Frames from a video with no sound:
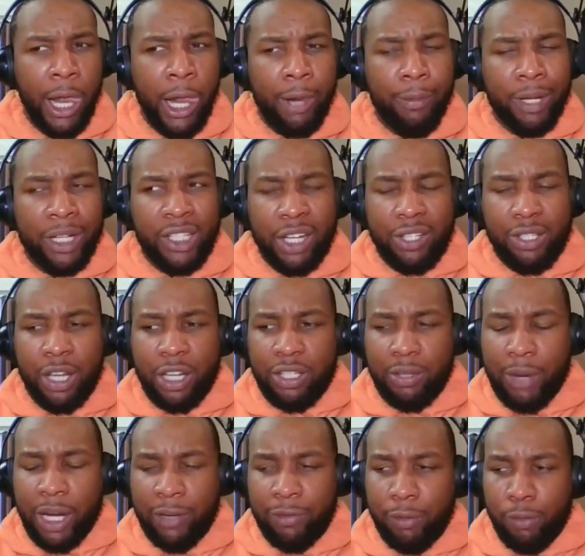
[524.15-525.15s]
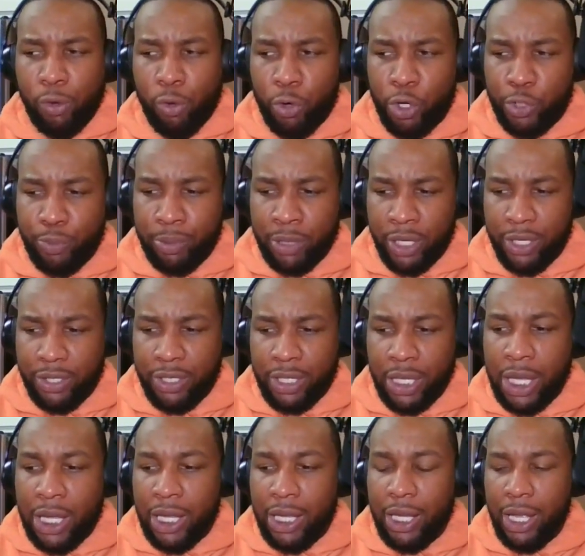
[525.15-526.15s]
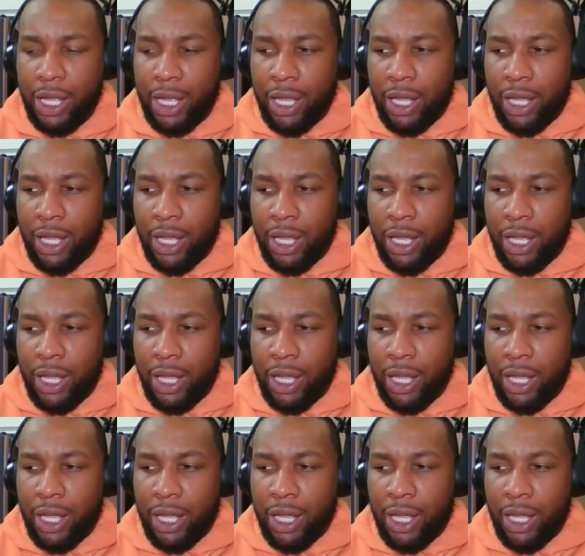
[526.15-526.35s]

because I saw somebody from Orange Blood say